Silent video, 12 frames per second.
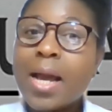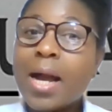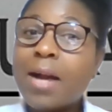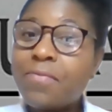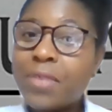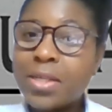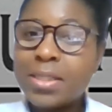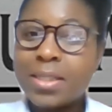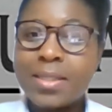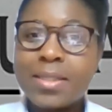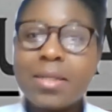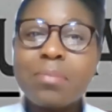
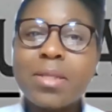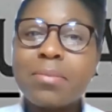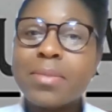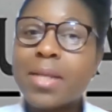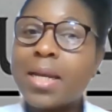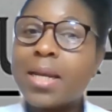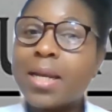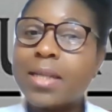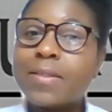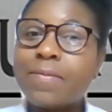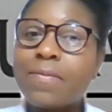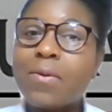Averagely, symptoms can
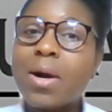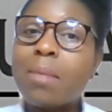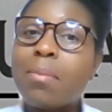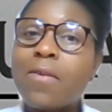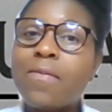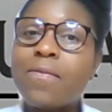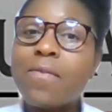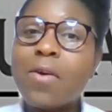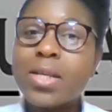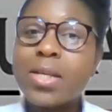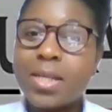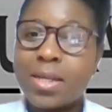last for about
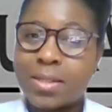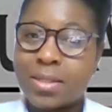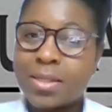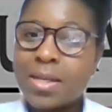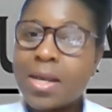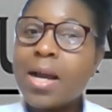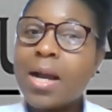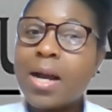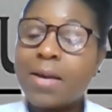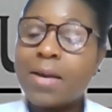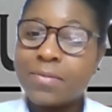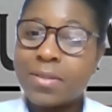four years
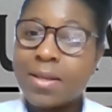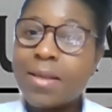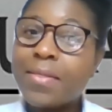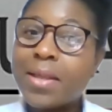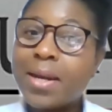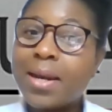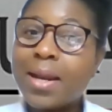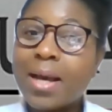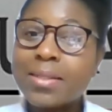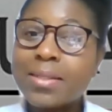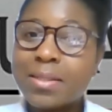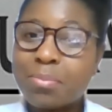after the
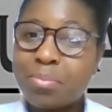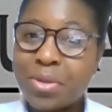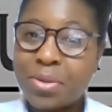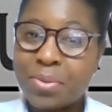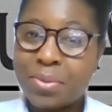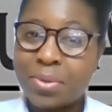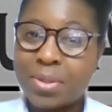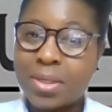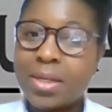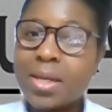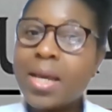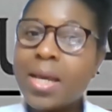last period.
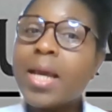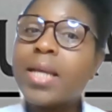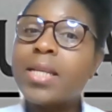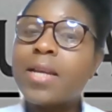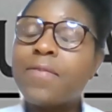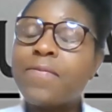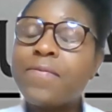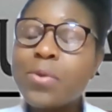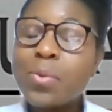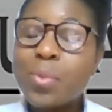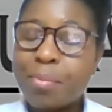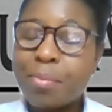And in a
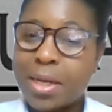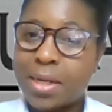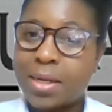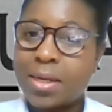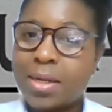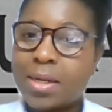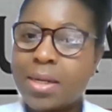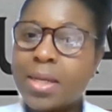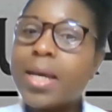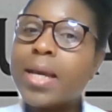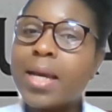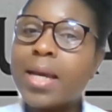few women,
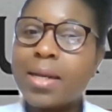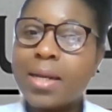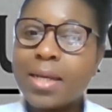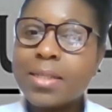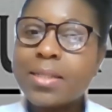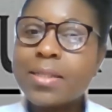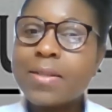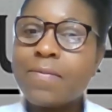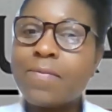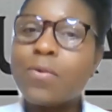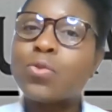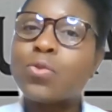it can last
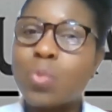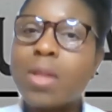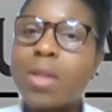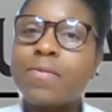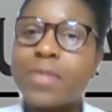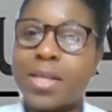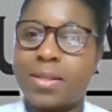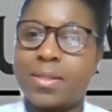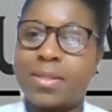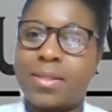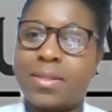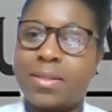for 12
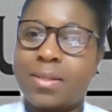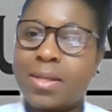years.